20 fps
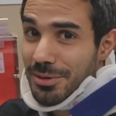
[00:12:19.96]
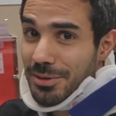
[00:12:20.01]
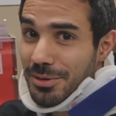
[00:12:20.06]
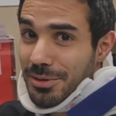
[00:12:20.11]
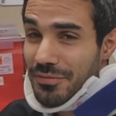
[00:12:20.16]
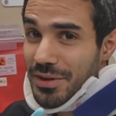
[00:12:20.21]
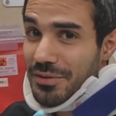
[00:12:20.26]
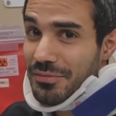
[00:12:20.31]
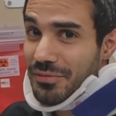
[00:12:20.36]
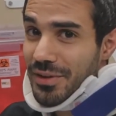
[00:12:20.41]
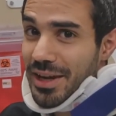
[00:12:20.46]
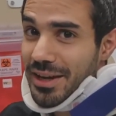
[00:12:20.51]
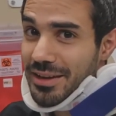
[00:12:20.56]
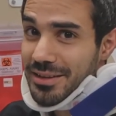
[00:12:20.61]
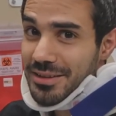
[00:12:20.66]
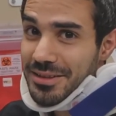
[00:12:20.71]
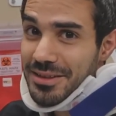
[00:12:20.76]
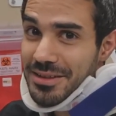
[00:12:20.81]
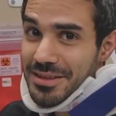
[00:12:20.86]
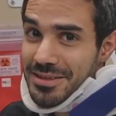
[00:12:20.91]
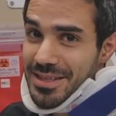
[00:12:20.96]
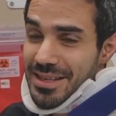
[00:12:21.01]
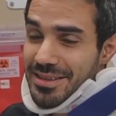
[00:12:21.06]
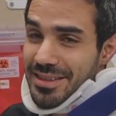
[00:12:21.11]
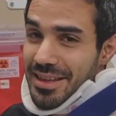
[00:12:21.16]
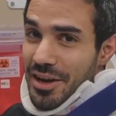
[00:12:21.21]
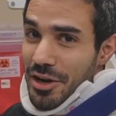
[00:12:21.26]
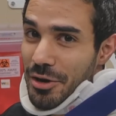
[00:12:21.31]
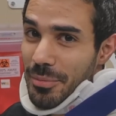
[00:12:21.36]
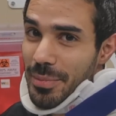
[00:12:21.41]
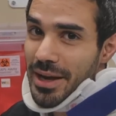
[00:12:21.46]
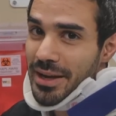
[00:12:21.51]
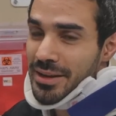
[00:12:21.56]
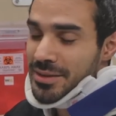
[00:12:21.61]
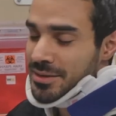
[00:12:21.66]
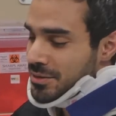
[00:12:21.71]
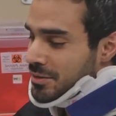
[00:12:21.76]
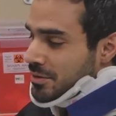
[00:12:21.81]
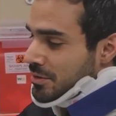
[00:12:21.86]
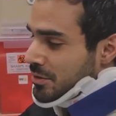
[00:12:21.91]
a fun fact is that the
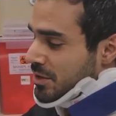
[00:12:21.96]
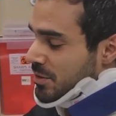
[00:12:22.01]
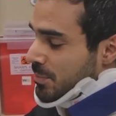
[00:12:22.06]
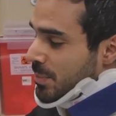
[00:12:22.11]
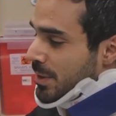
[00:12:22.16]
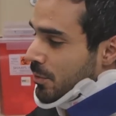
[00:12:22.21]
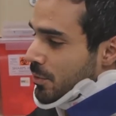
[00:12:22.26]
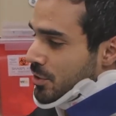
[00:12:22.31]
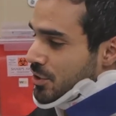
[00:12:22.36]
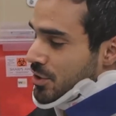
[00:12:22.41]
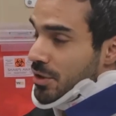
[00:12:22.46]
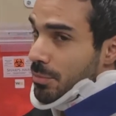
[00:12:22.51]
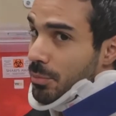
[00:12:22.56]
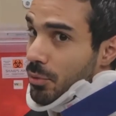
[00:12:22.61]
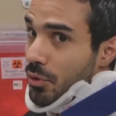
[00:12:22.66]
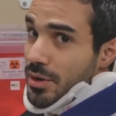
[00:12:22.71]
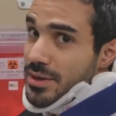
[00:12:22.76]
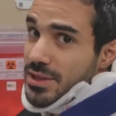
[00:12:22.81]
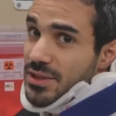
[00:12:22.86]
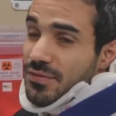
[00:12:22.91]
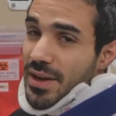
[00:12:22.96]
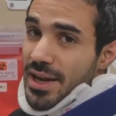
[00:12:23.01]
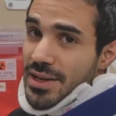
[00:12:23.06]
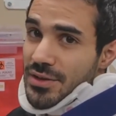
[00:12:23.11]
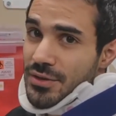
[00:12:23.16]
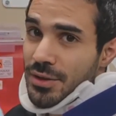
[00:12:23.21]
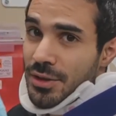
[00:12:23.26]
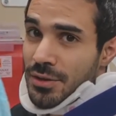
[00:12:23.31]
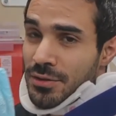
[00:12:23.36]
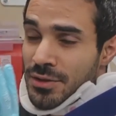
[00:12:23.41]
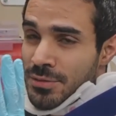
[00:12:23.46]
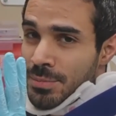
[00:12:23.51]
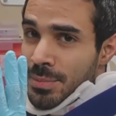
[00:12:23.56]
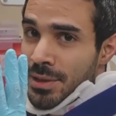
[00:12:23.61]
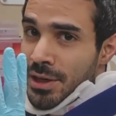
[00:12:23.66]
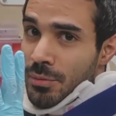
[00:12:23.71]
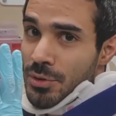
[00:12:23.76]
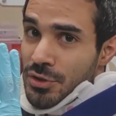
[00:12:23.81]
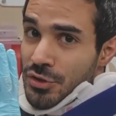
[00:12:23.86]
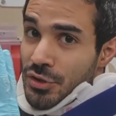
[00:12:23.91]
airbag, the speed at which it deploys is faster than the
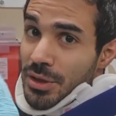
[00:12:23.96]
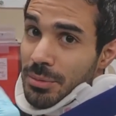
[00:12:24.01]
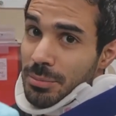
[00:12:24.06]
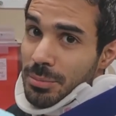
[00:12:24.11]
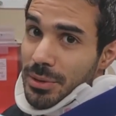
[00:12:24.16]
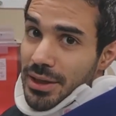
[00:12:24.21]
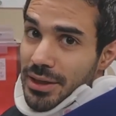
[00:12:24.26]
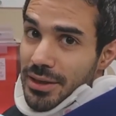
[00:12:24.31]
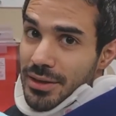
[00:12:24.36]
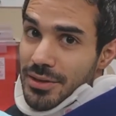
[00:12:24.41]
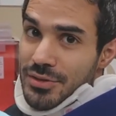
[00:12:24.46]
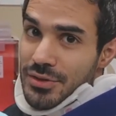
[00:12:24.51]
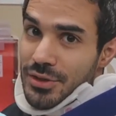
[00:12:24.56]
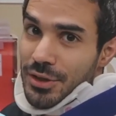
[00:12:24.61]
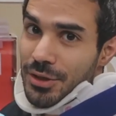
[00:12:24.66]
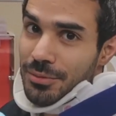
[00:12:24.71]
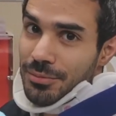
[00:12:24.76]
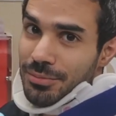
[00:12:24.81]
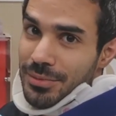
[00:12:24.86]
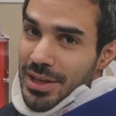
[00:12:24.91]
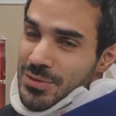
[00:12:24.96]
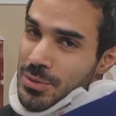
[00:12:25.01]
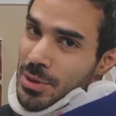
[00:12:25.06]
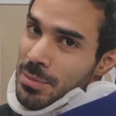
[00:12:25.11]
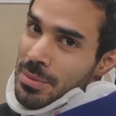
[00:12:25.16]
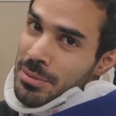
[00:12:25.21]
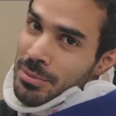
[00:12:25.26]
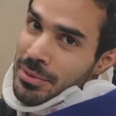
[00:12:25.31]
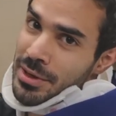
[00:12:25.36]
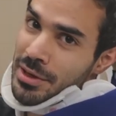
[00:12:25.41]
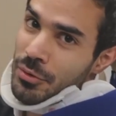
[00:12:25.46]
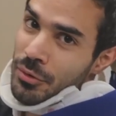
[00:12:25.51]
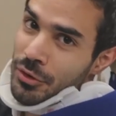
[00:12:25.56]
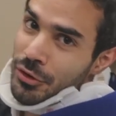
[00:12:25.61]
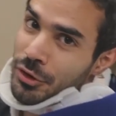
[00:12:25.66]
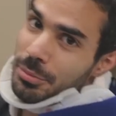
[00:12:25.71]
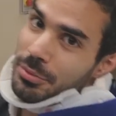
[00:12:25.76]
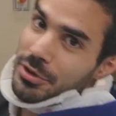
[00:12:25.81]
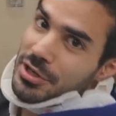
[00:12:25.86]
speed at which you can blink. So that's why people get corneal